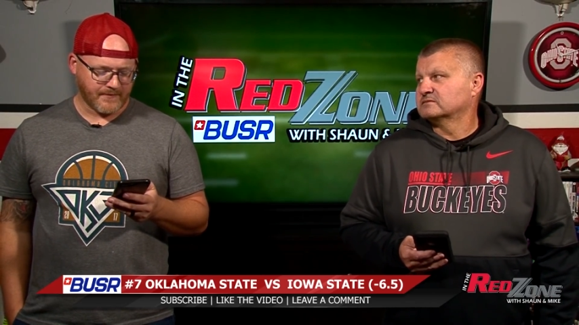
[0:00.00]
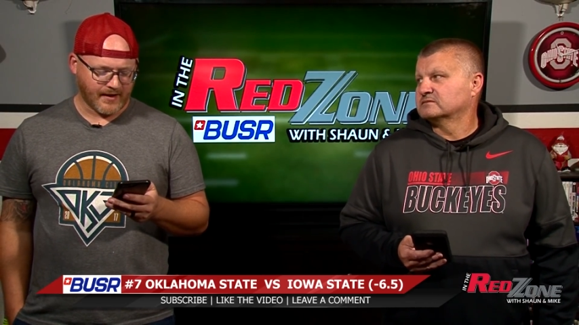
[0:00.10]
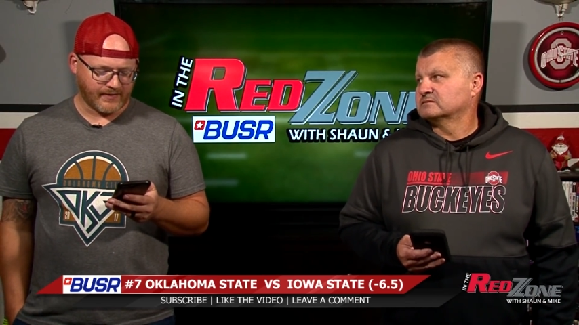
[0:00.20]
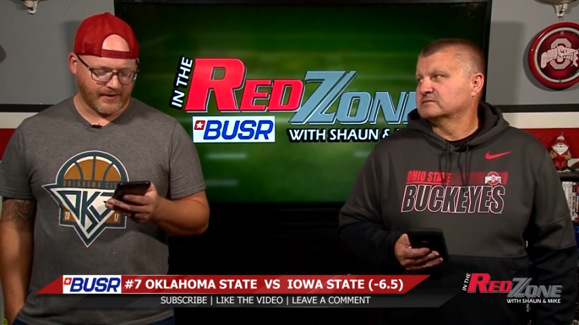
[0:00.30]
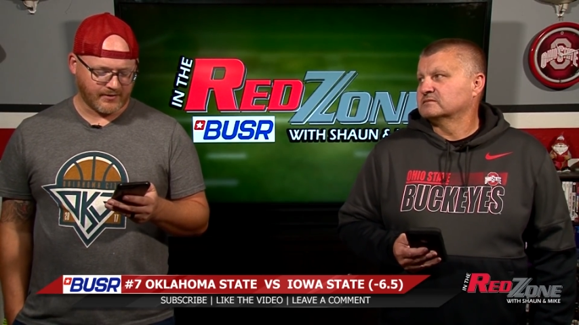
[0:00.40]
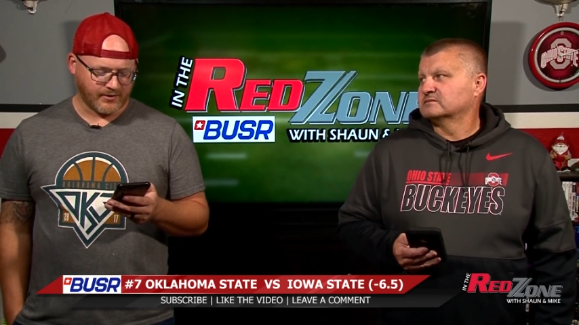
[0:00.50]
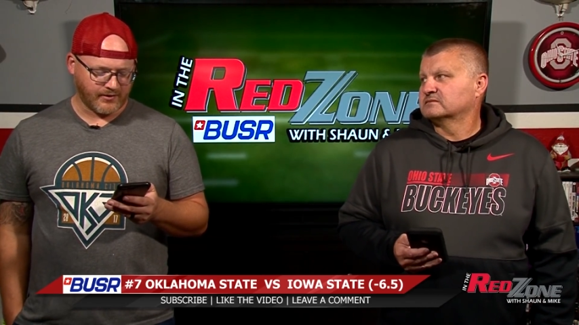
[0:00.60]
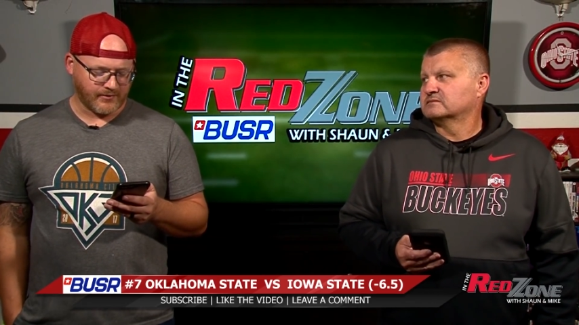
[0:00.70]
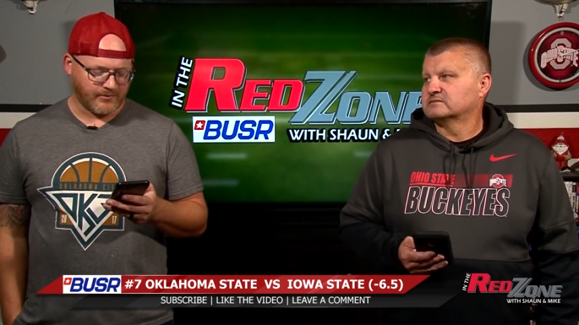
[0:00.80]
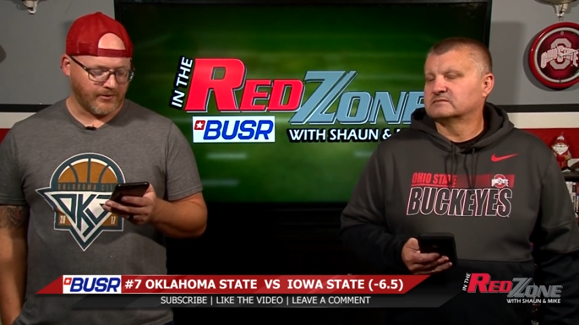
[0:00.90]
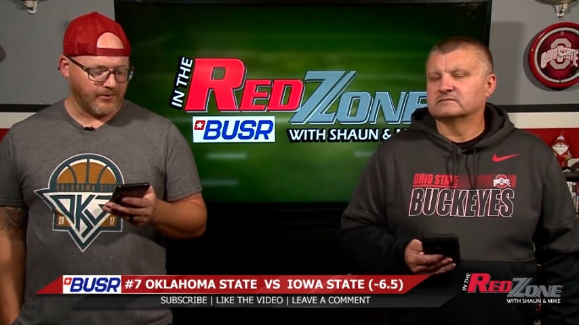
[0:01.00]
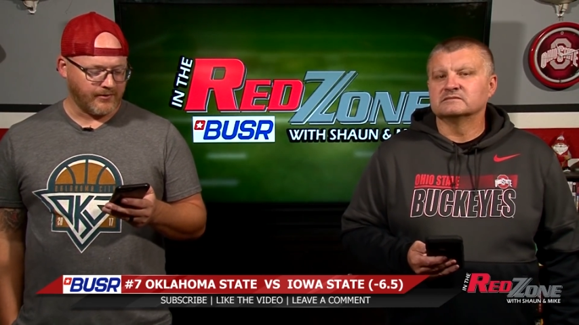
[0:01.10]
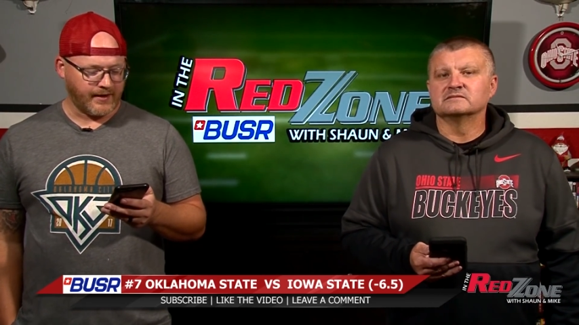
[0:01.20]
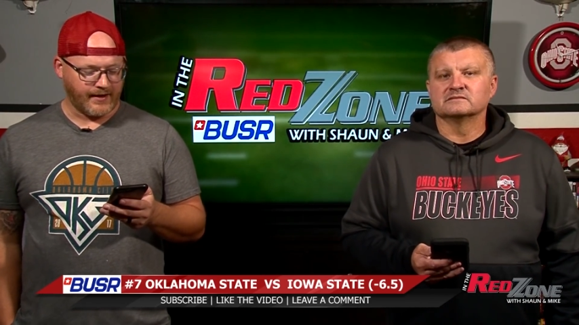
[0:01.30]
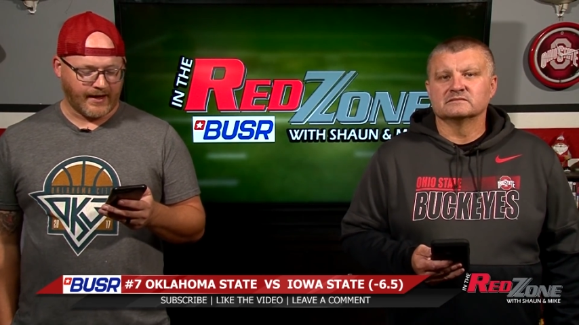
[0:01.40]
Speaker 1: I think they're on a
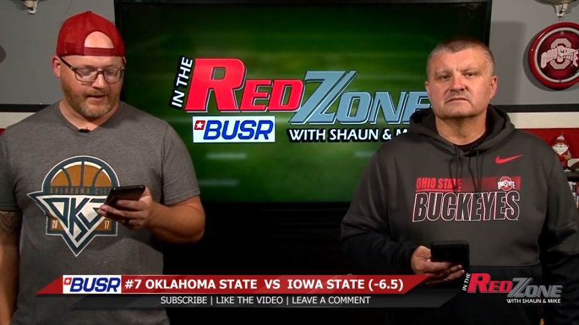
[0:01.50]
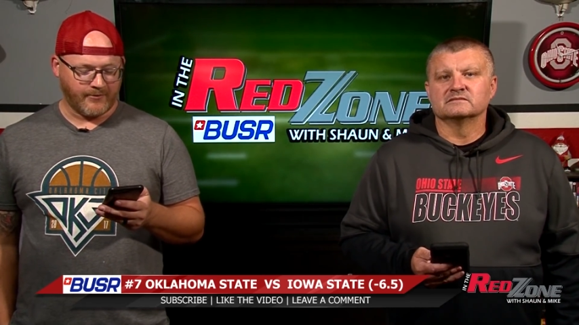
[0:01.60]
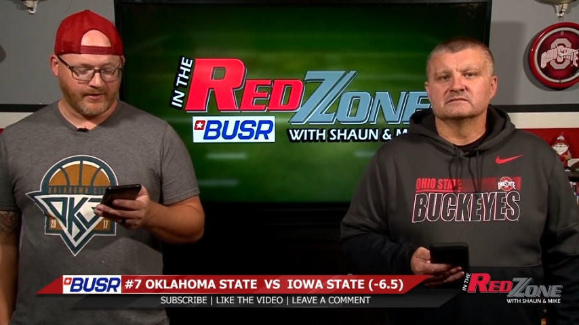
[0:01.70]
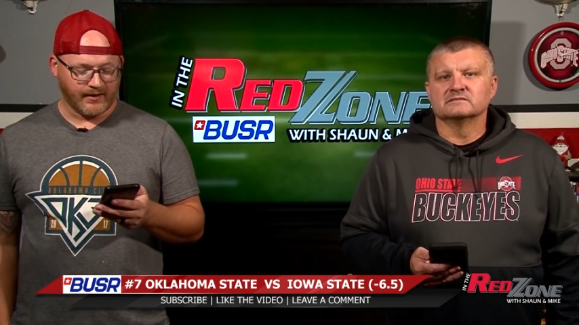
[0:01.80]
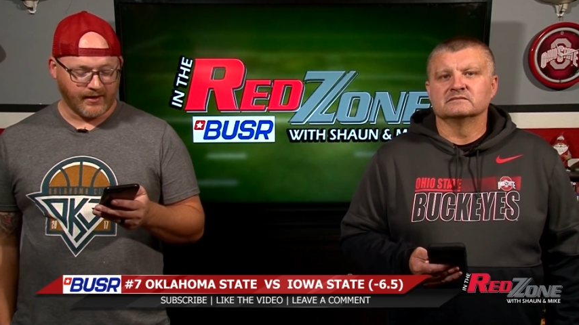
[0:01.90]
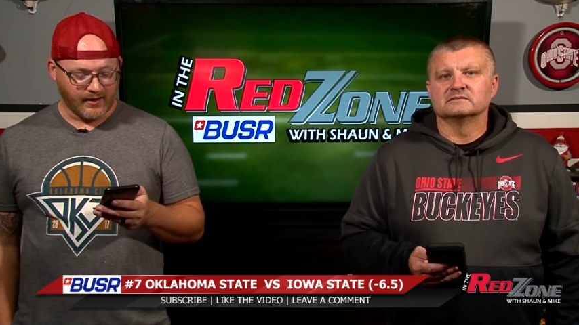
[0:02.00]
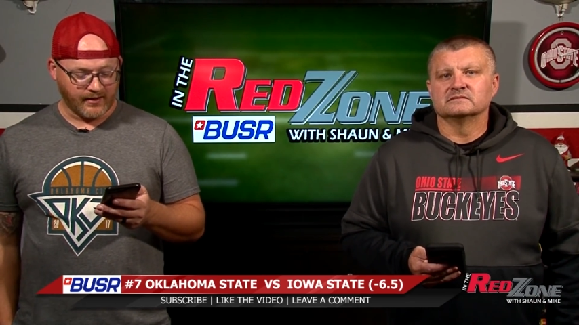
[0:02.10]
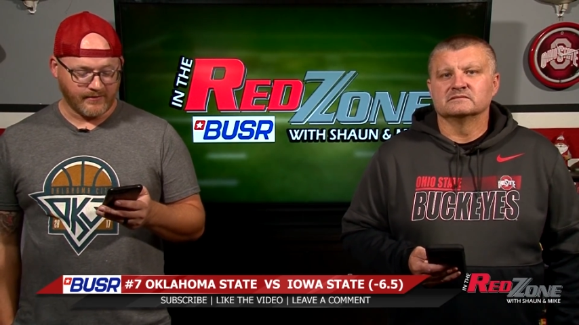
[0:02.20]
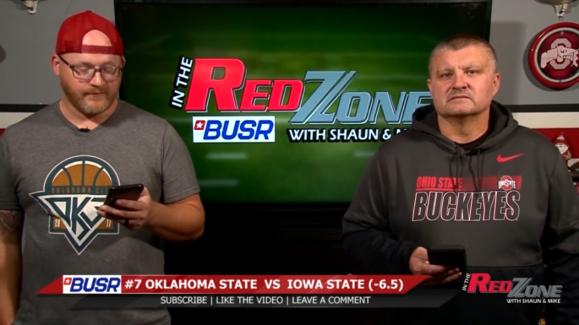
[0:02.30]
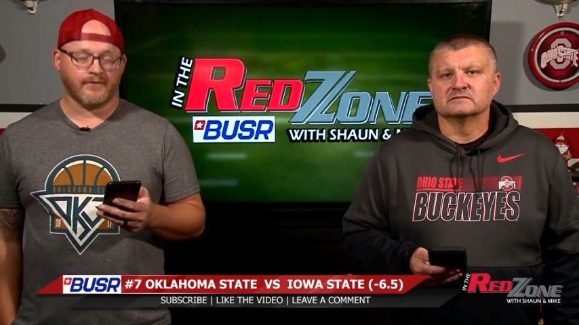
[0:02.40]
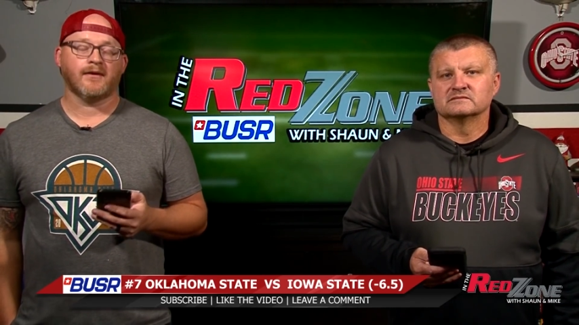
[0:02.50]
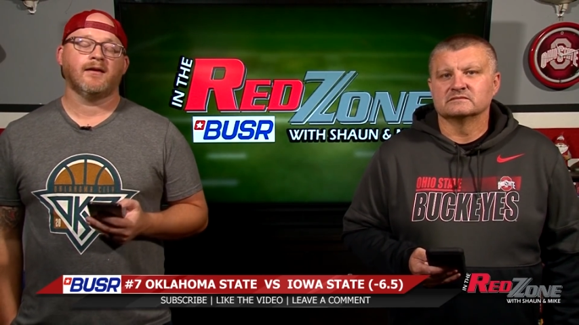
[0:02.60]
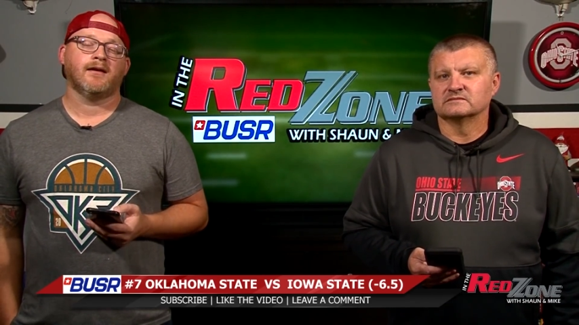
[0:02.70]
roll, and I would love,